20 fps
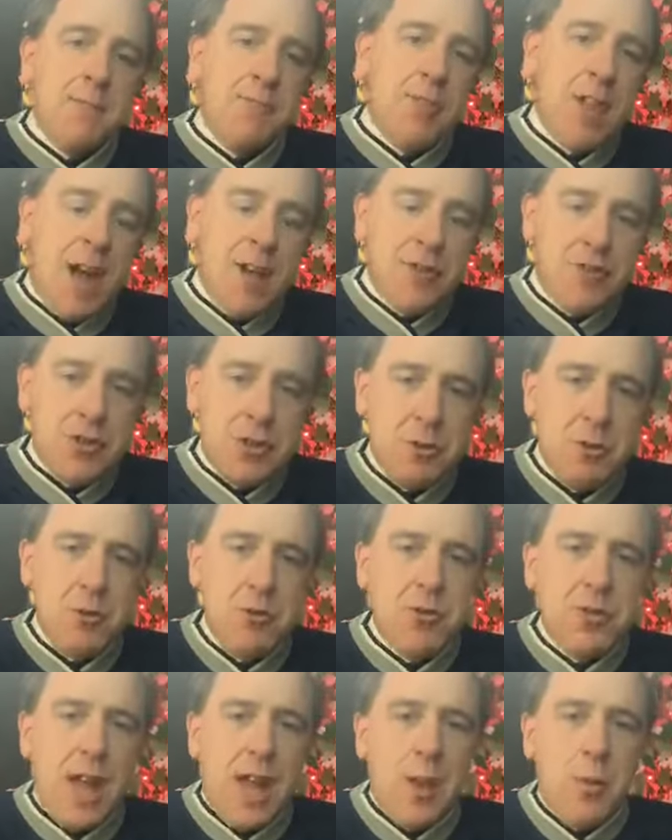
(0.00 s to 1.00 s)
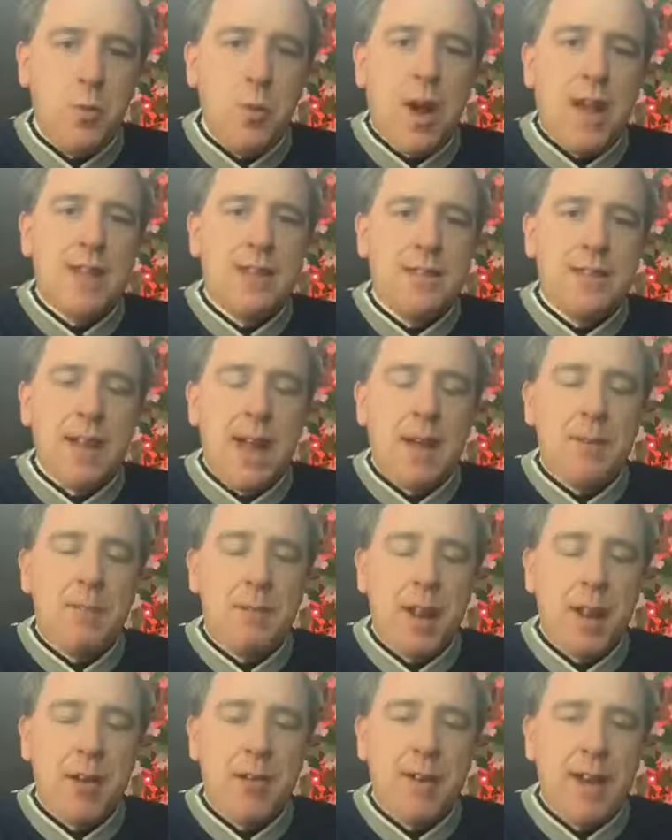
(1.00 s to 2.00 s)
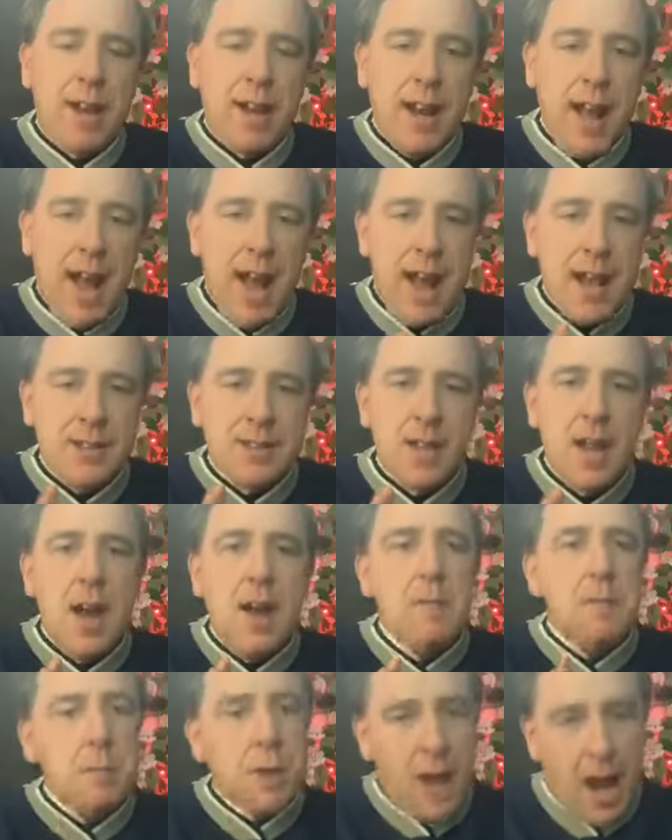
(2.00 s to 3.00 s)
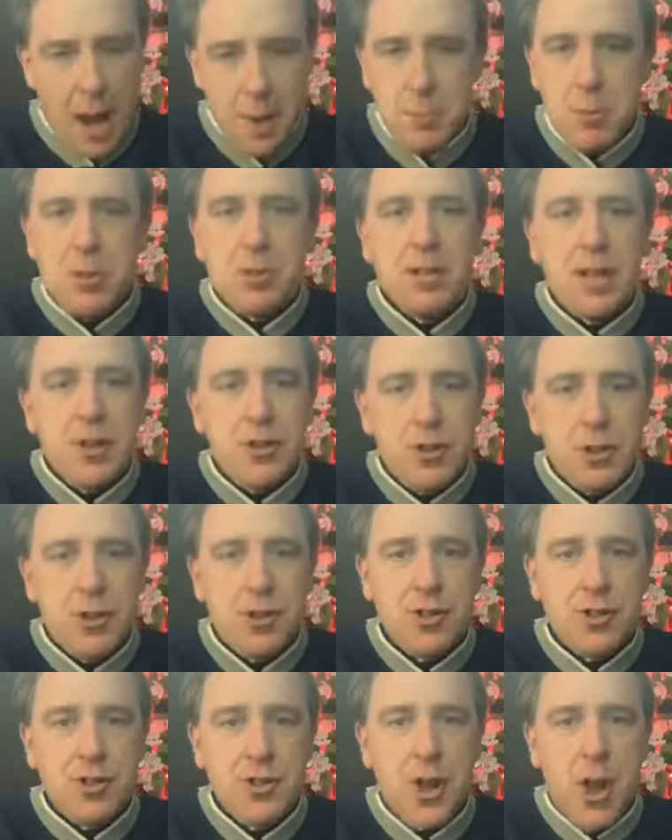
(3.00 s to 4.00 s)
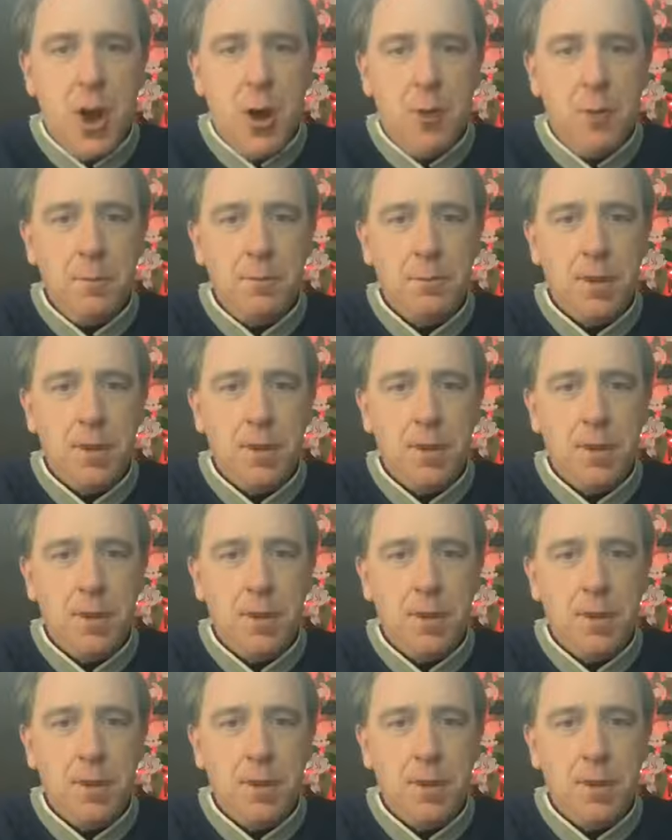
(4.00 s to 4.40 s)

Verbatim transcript: that Tuesday Wednesday period as conversational snow.